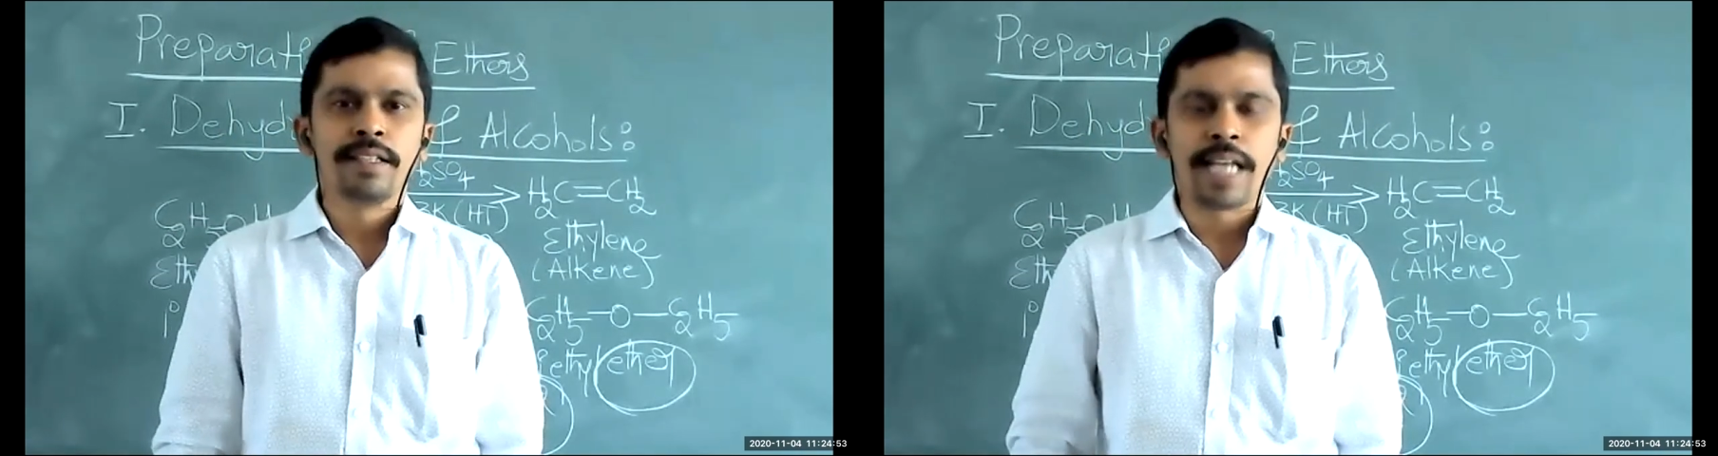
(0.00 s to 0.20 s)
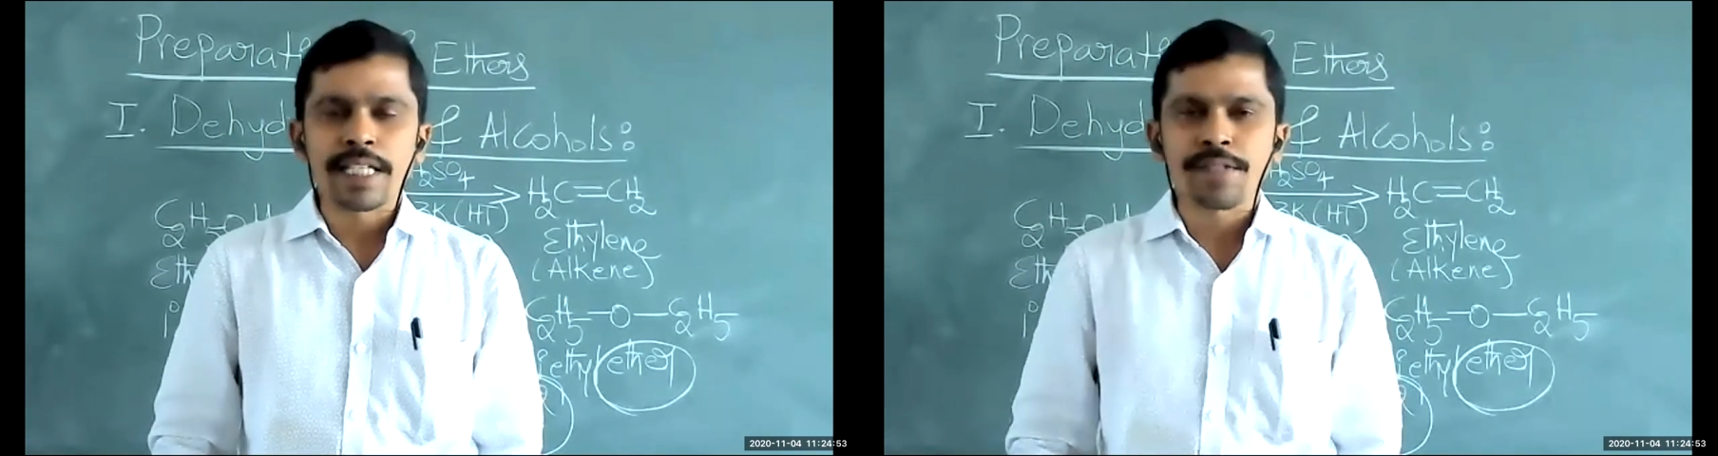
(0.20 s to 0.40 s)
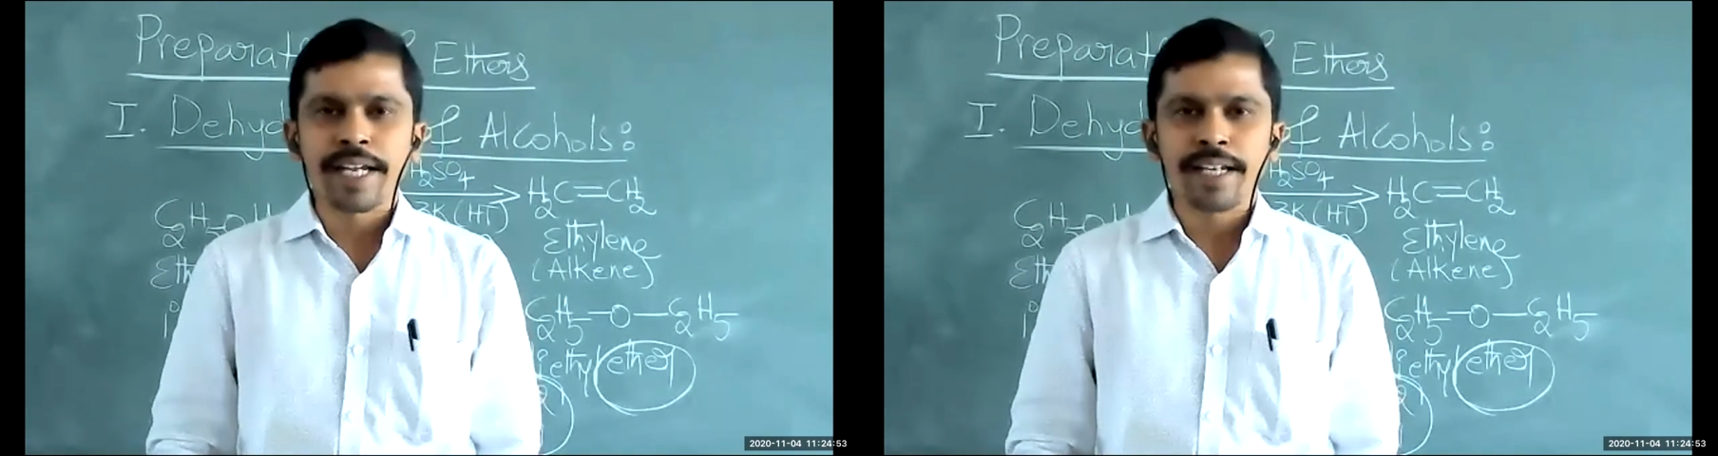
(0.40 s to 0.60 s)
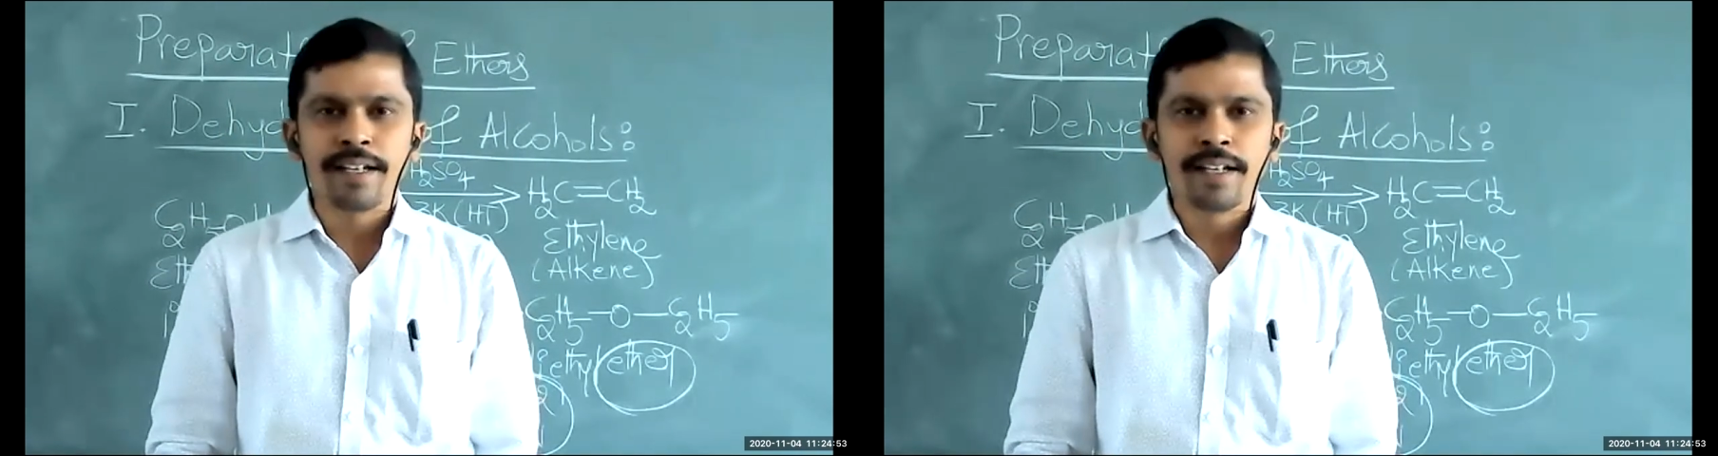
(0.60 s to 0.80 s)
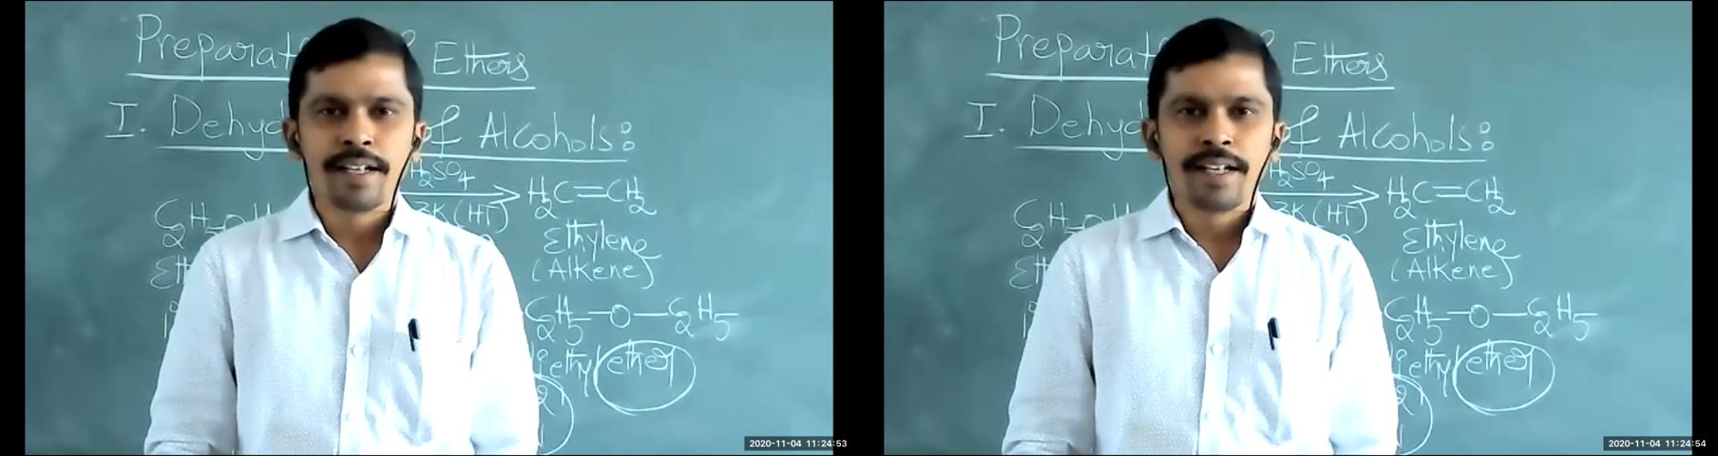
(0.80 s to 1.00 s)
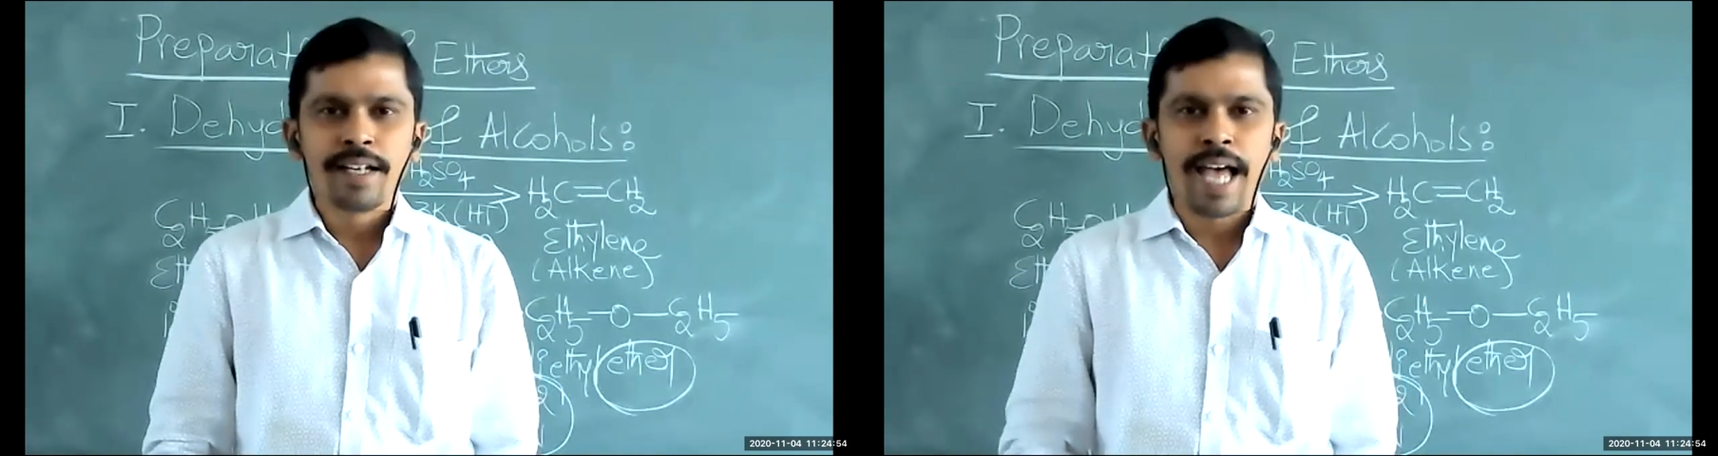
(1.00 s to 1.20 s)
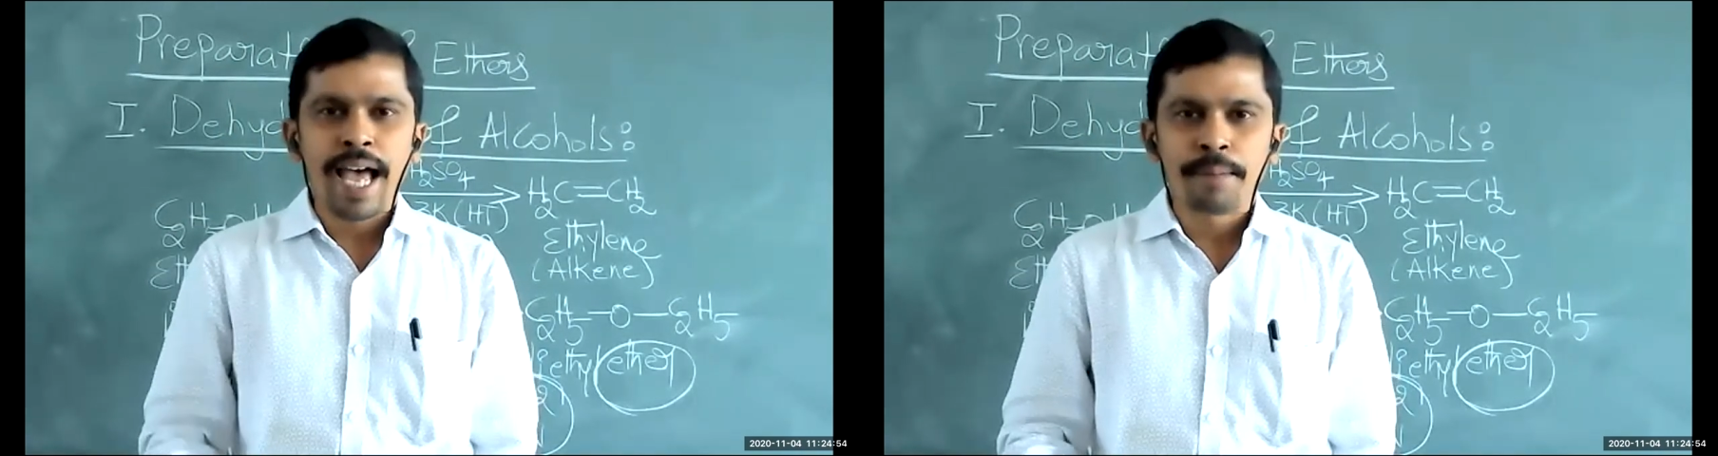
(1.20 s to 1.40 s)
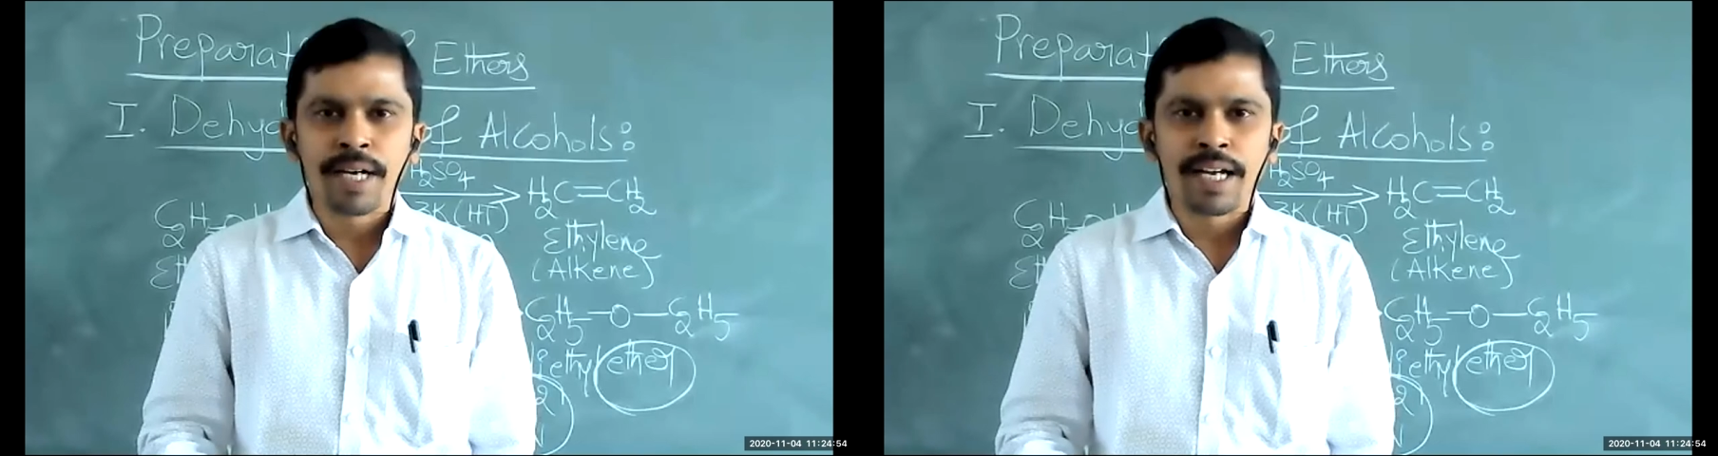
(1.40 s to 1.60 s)
That's why
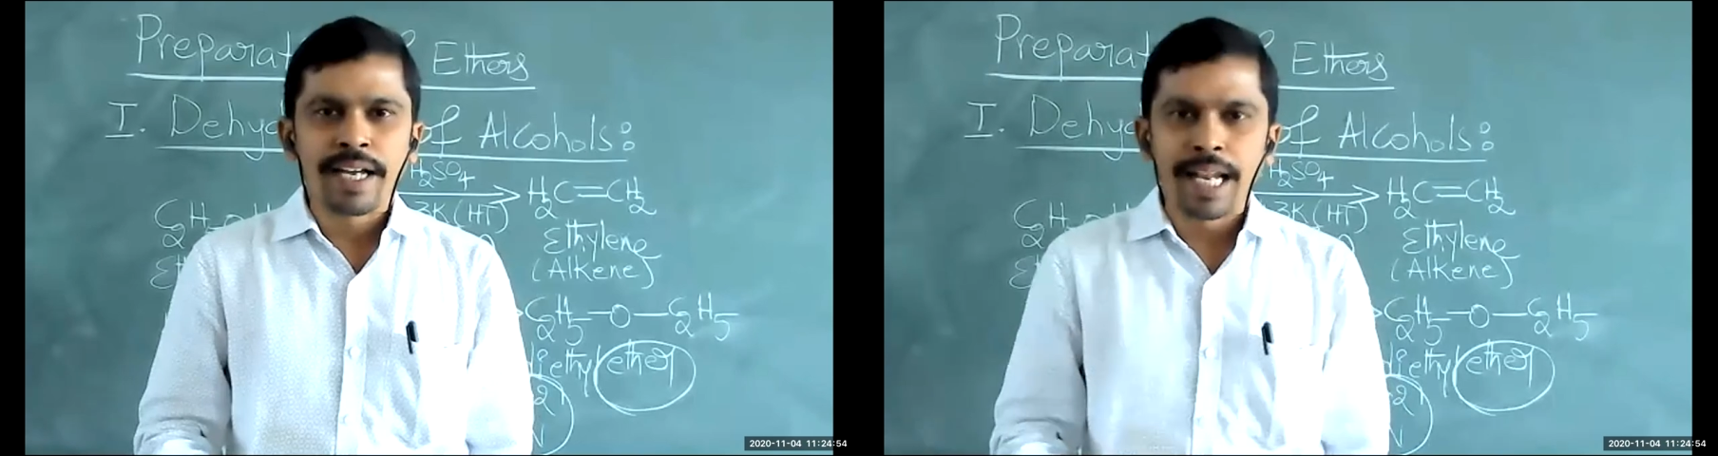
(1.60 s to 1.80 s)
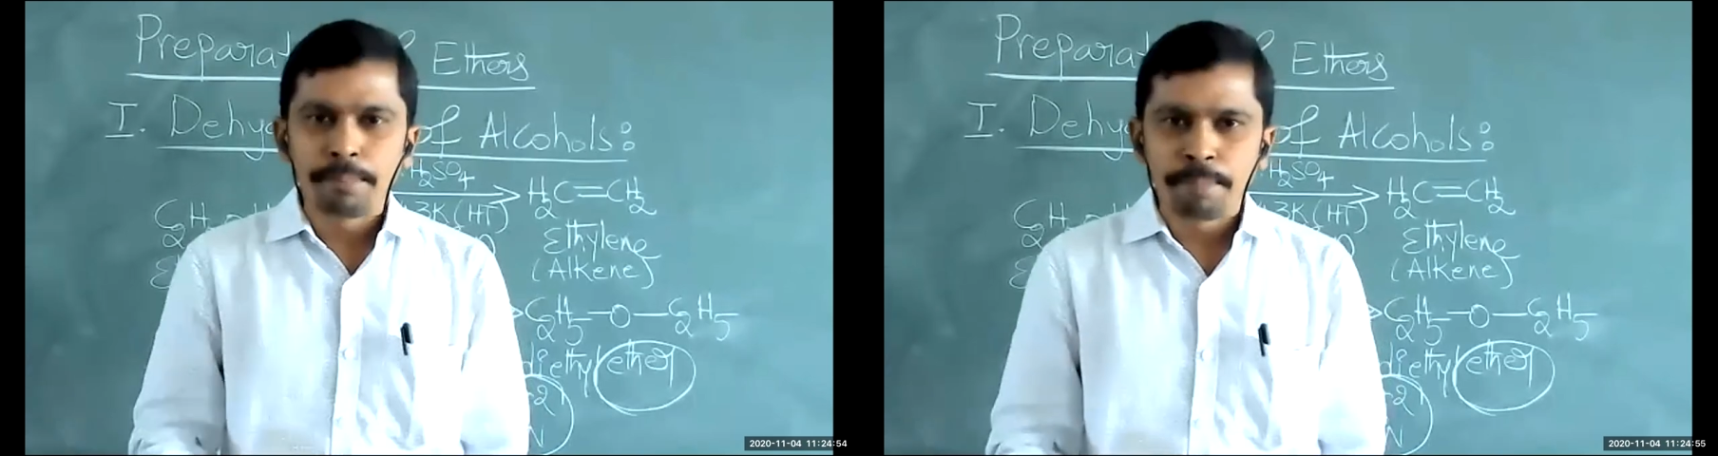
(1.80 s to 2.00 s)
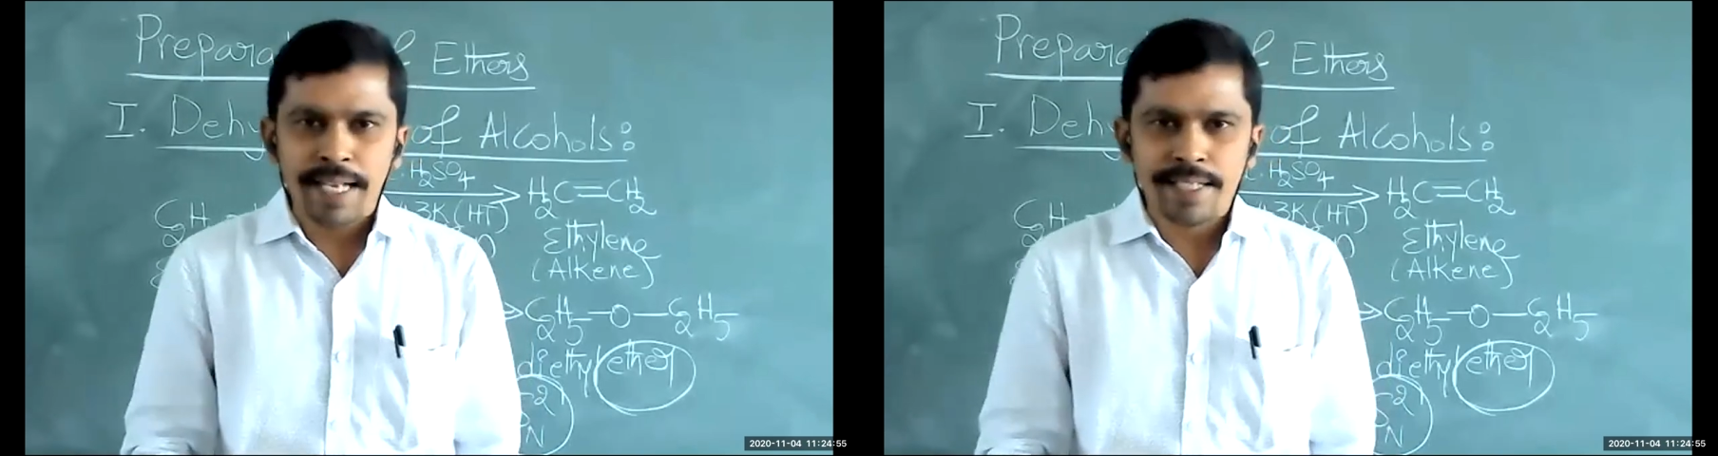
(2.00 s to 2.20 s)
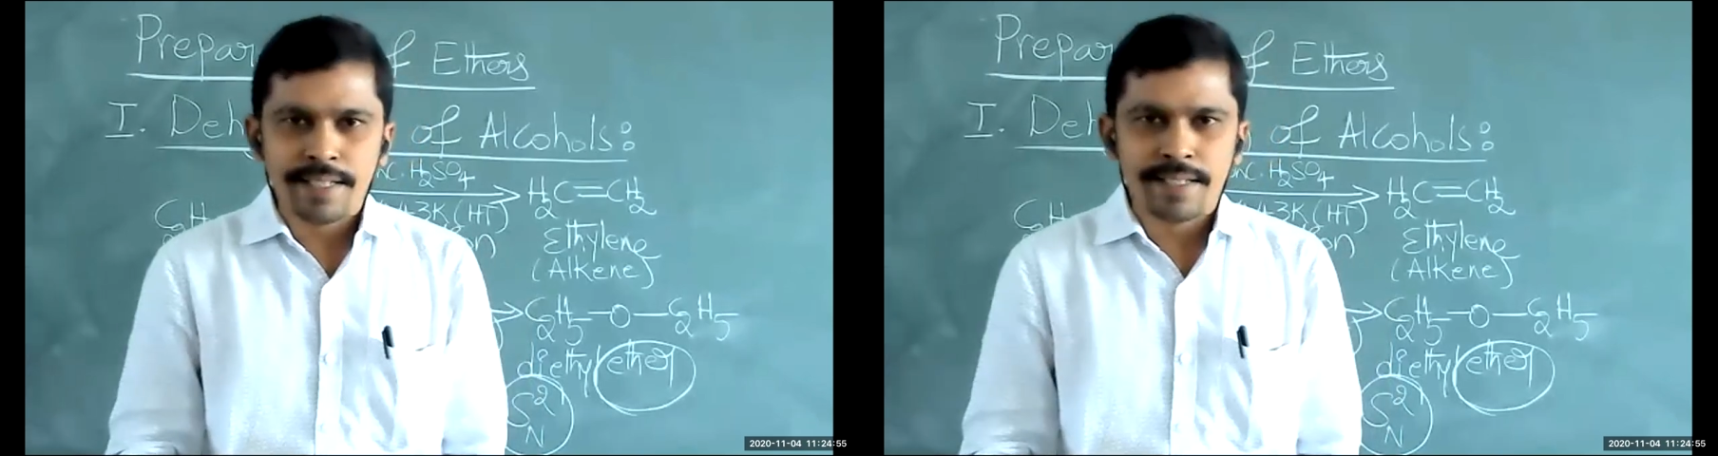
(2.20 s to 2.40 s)
I'm uh, helpless